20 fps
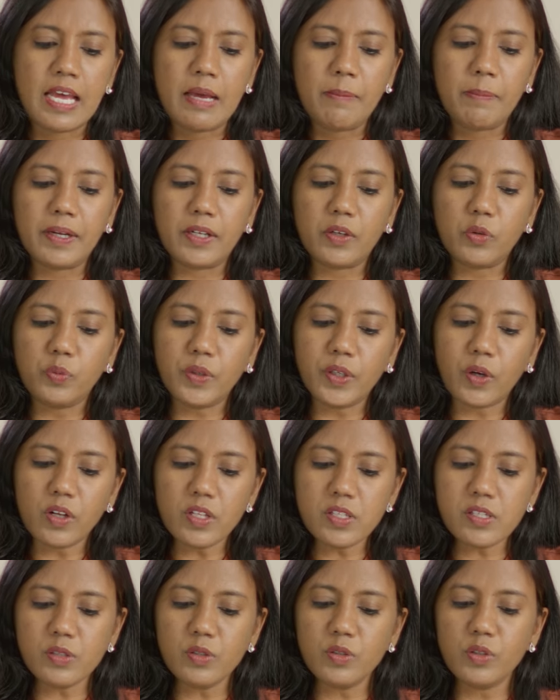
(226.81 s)
But we
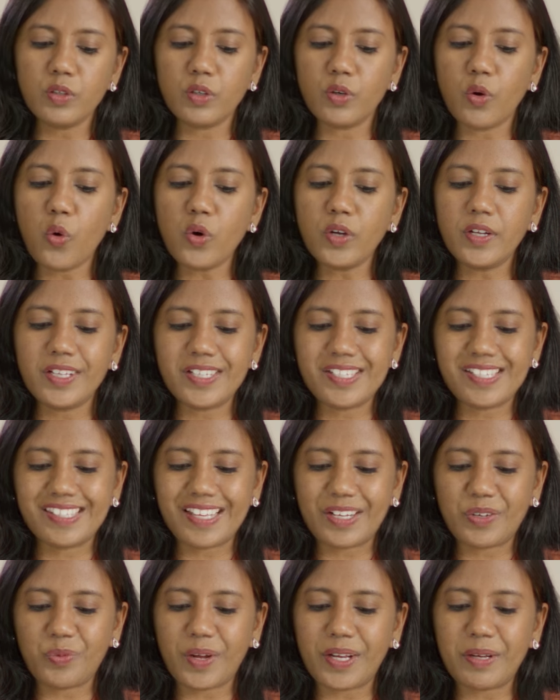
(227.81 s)
also notice
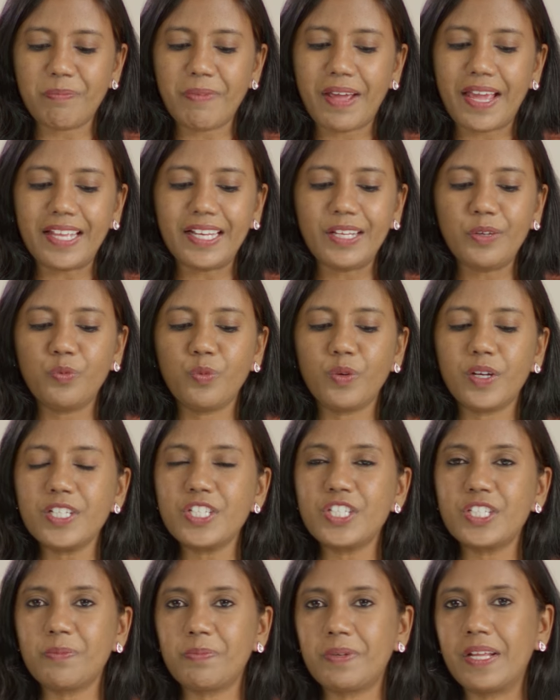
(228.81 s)
that when Mary
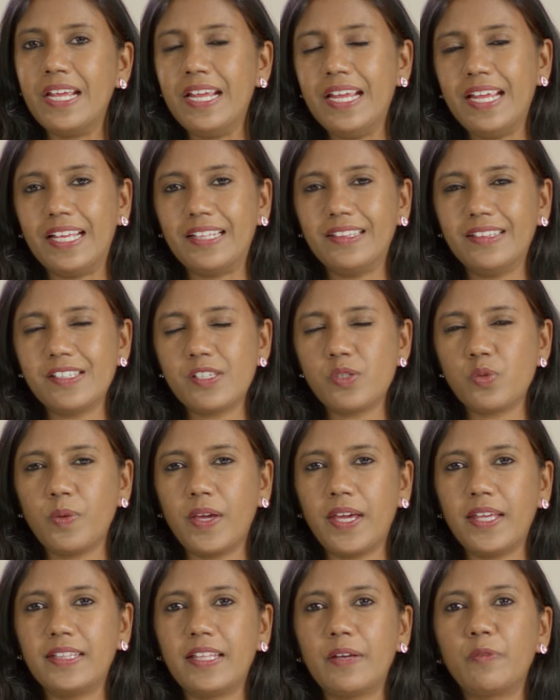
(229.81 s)
worshipped in this
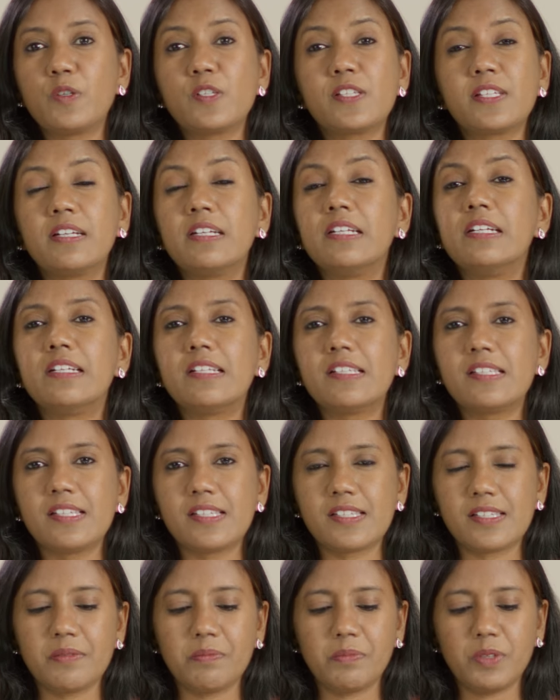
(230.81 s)
way, there was criticism.